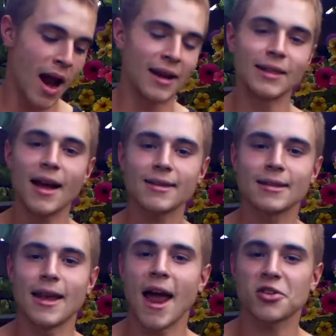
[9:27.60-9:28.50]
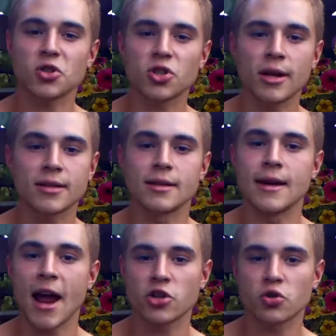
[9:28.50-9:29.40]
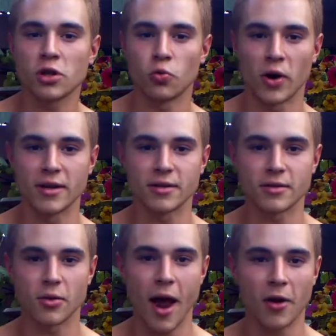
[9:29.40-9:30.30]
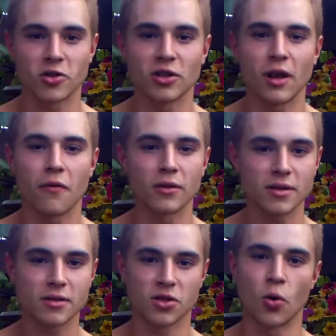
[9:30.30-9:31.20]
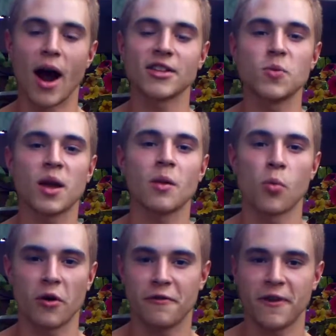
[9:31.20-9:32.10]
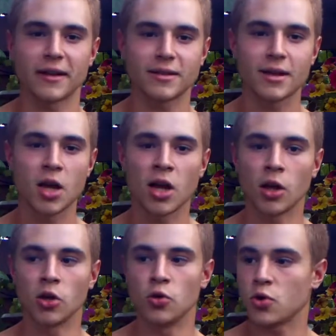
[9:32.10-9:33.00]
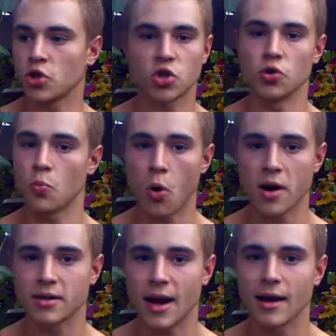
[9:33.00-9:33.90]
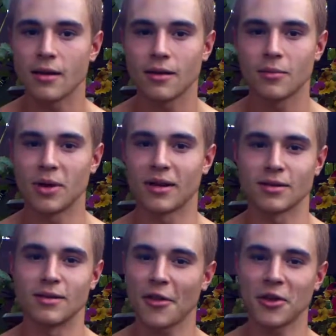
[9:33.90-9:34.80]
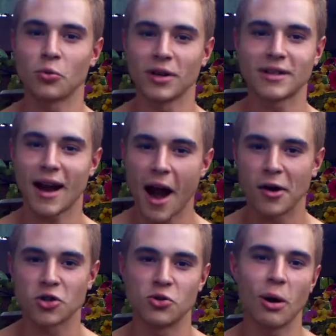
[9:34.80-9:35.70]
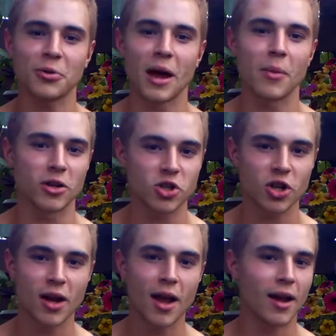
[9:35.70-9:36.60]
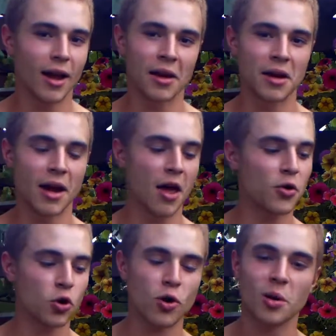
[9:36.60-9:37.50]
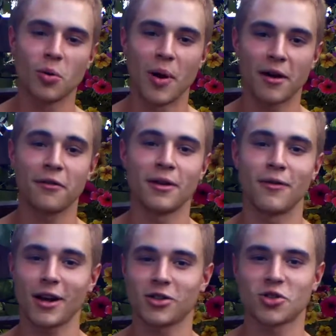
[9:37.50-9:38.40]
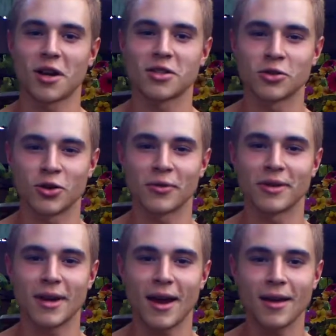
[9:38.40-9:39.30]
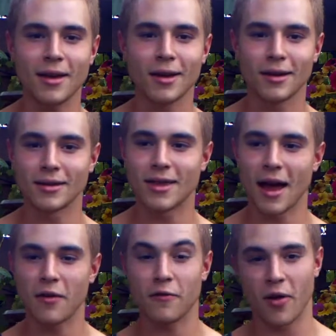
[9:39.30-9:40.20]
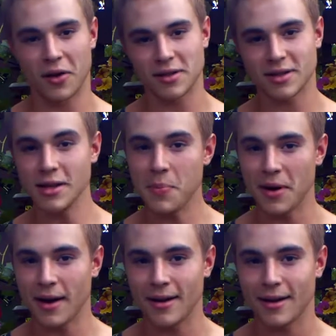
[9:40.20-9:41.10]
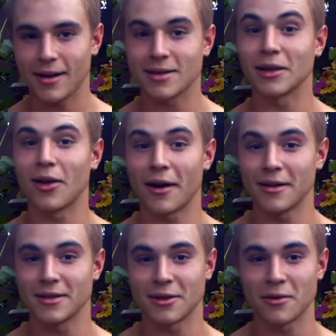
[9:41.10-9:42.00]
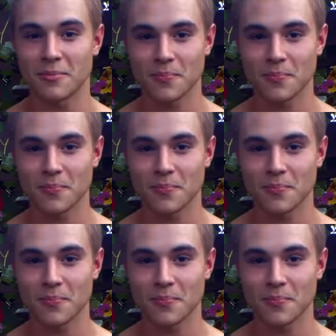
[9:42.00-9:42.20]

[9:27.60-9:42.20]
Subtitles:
And lastly, exercise naturally raises your energy levels. So as you become more fit, you can just do more in a day because nothing really tires you out that much. And another incredible benefit of exercising during the day is that falling to sleep at night is a lot easier.